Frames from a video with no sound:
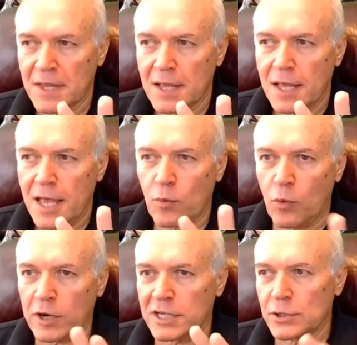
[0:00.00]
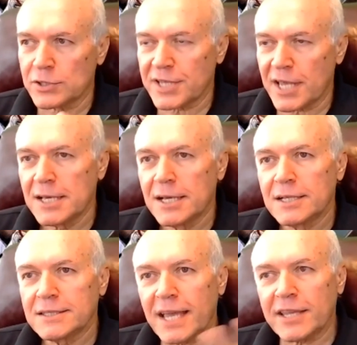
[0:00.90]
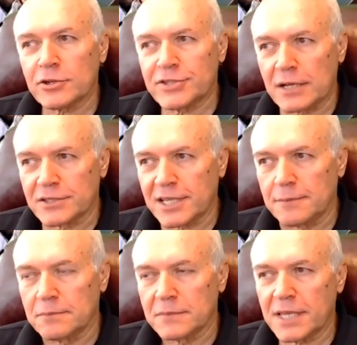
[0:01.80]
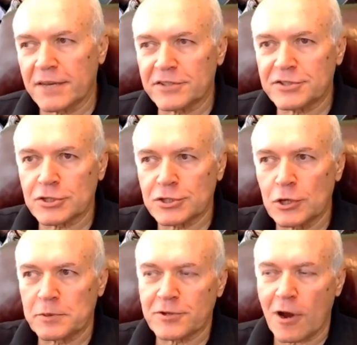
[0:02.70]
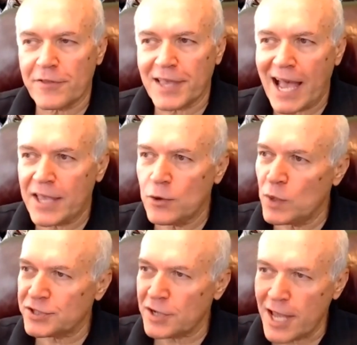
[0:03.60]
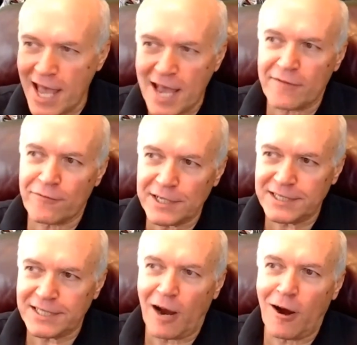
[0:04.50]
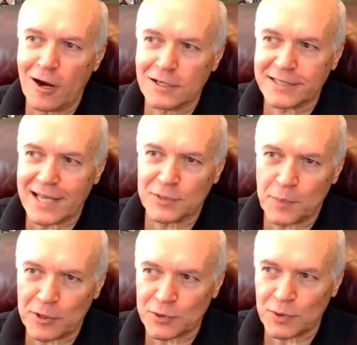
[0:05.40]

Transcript: And what we're going to do is say, take your sales team, give us your superstar, the guy you wish every darn salesperson was